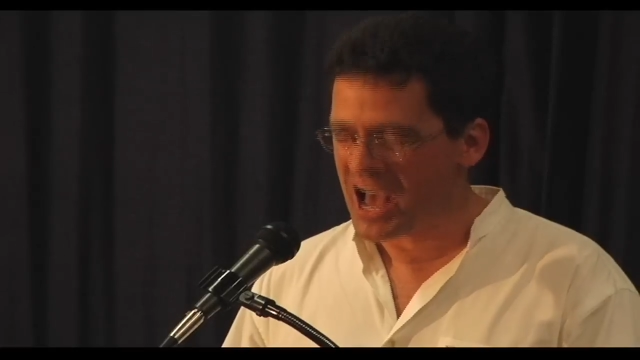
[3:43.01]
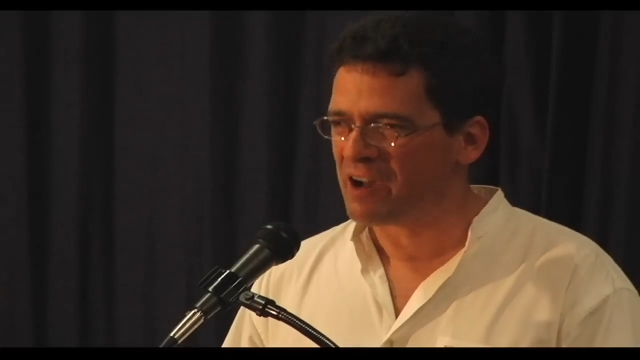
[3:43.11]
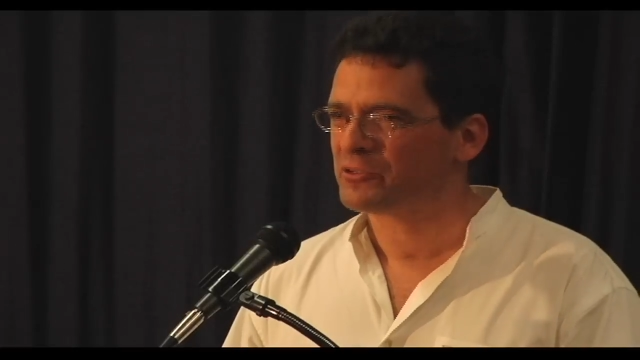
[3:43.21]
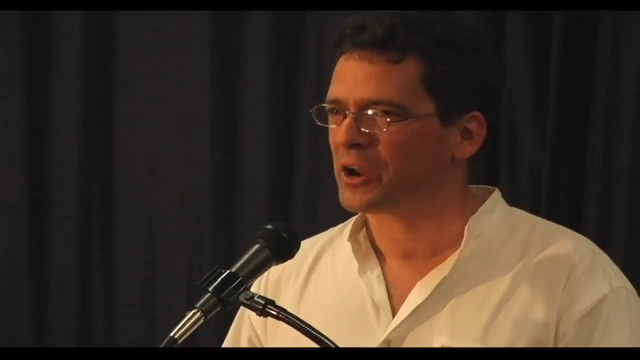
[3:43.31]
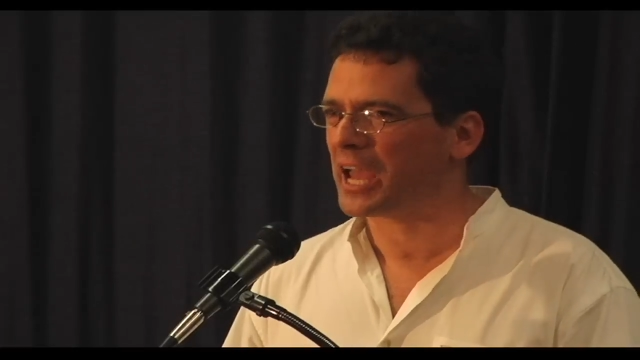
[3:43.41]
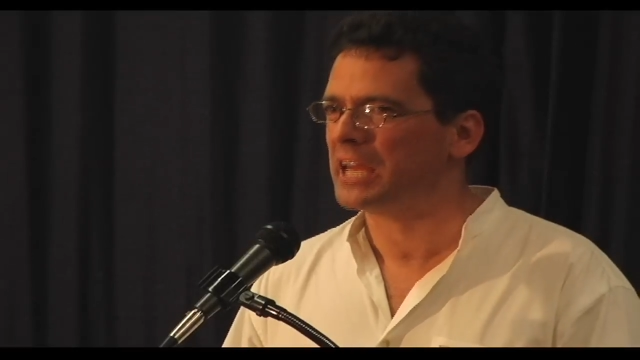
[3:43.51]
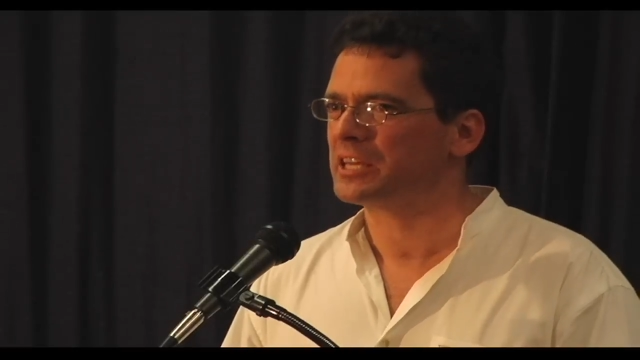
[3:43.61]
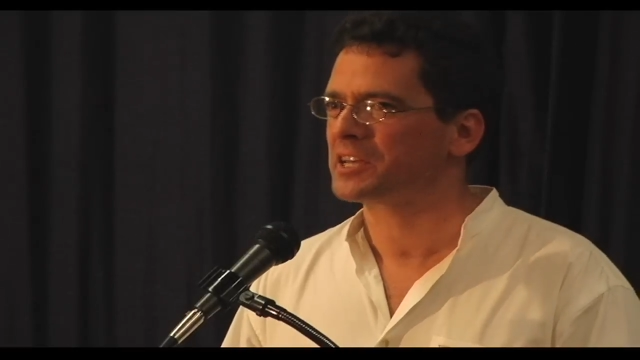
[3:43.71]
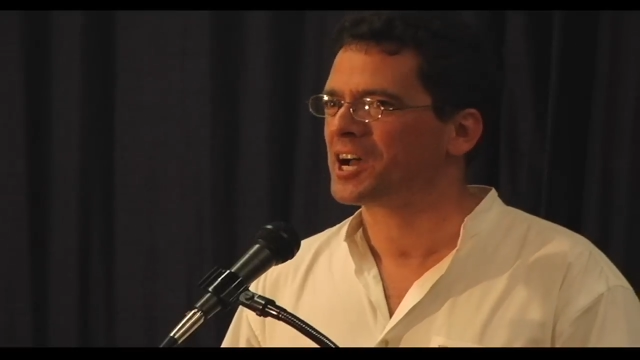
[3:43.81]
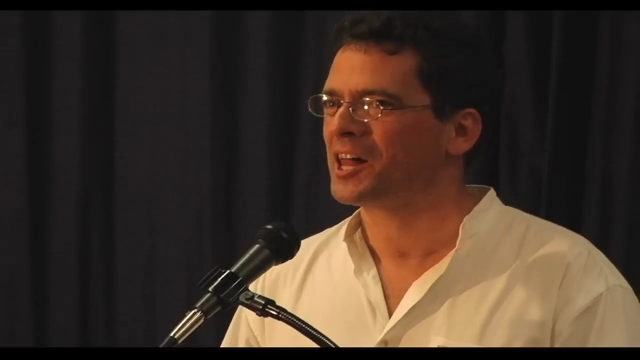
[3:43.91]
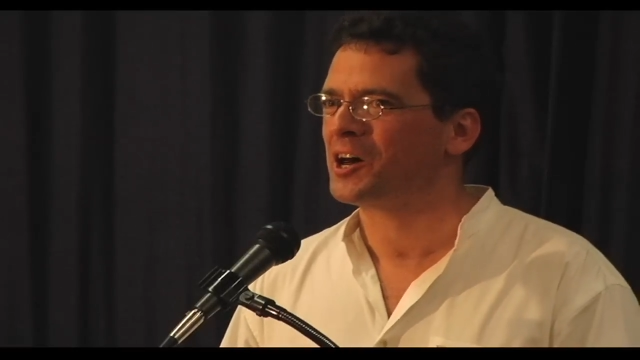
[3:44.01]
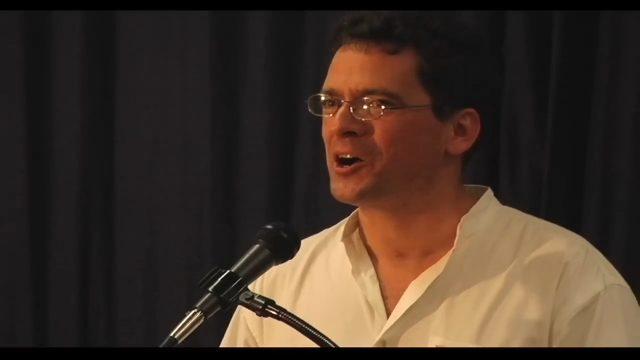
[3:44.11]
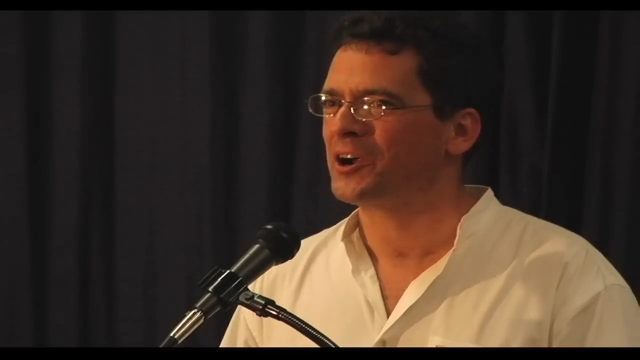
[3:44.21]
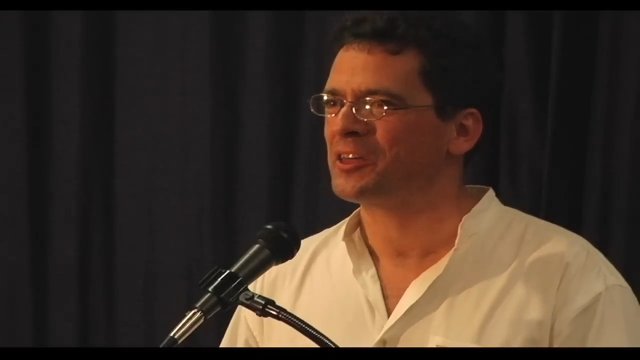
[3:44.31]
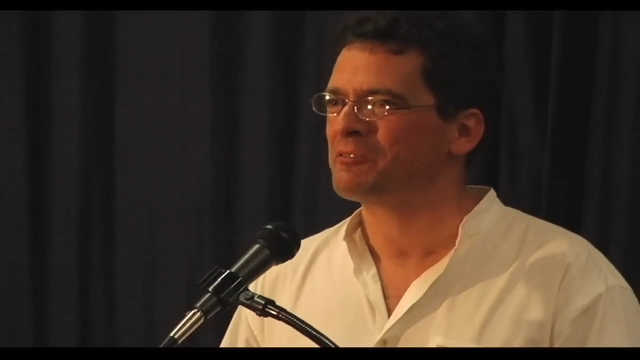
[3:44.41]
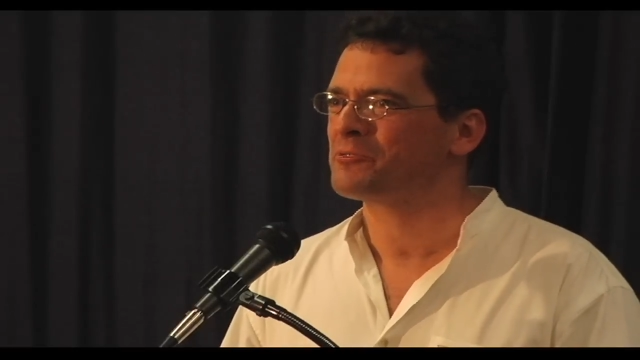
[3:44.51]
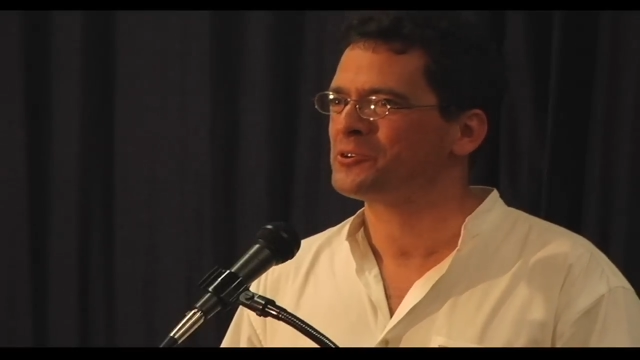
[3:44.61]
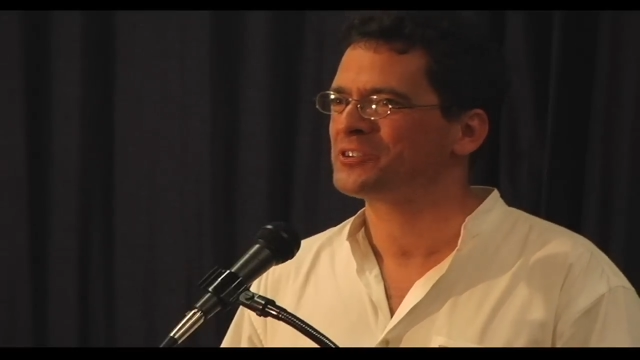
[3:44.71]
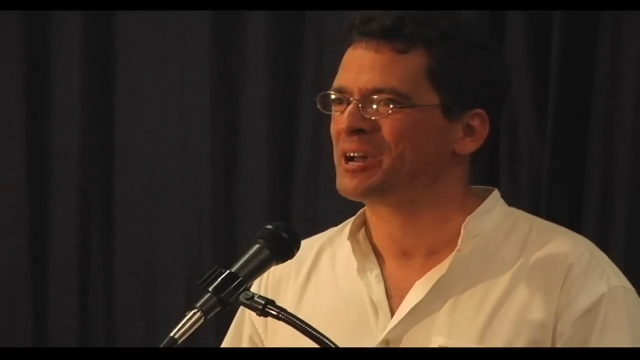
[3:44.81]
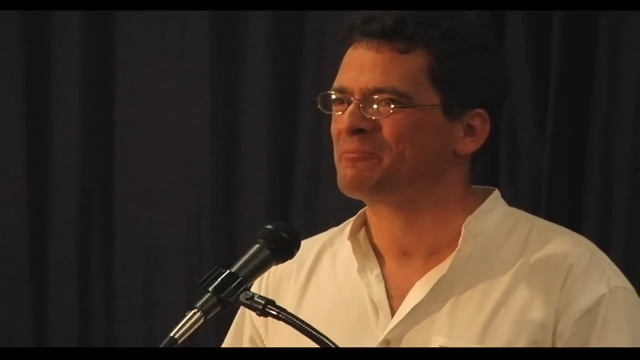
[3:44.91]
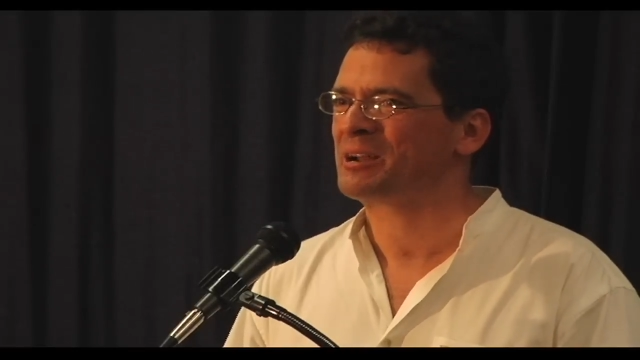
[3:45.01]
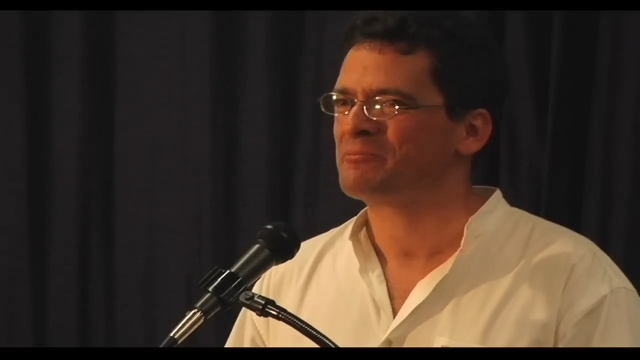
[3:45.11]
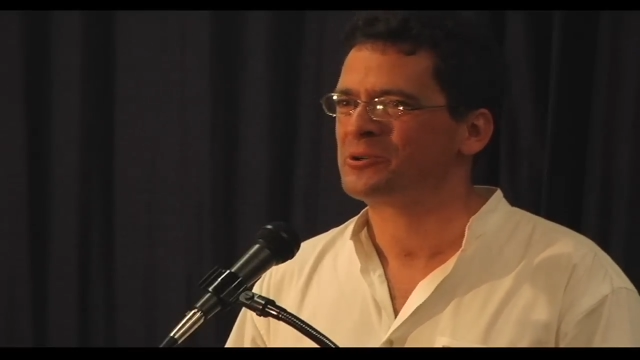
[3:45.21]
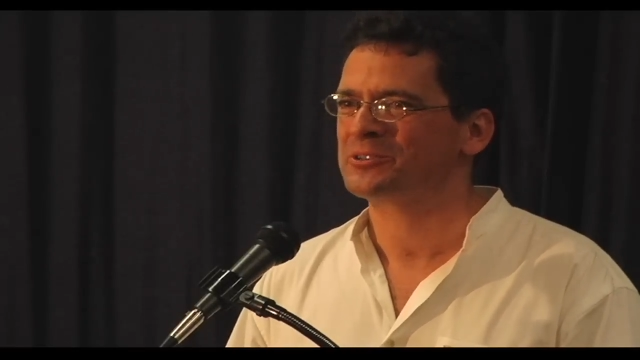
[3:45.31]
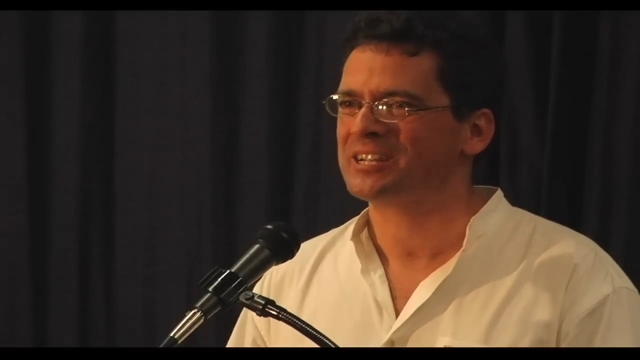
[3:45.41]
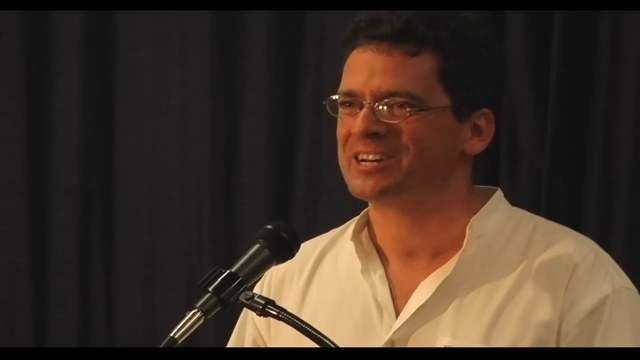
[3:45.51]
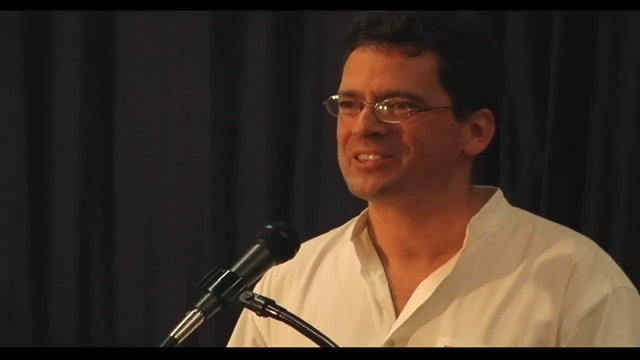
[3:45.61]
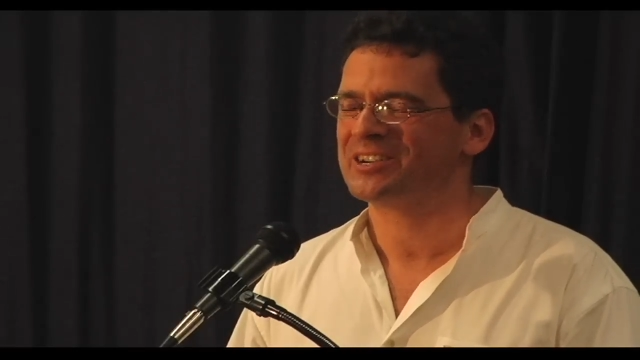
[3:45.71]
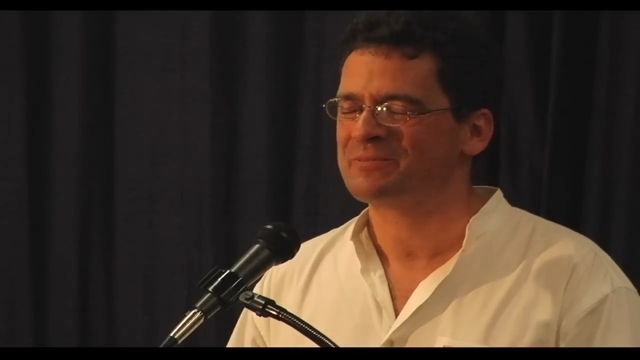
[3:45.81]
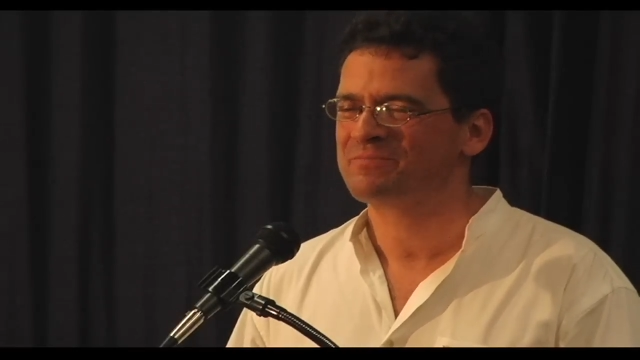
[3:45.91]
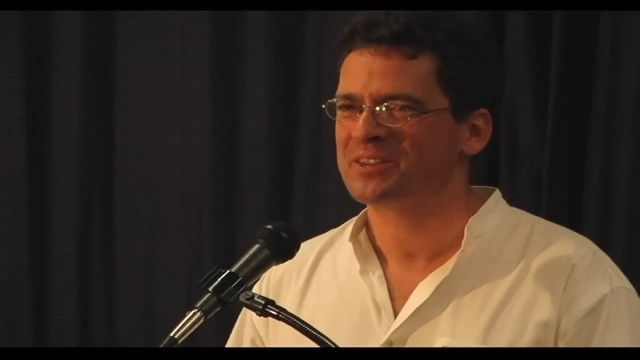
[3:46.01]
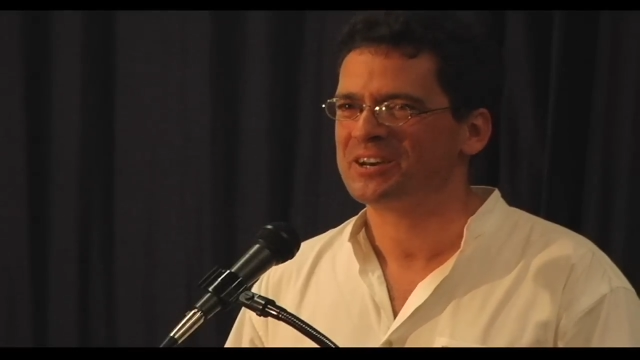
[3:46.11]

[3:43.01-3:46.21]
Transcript: after hating the Kalahari that first time when I broke down there,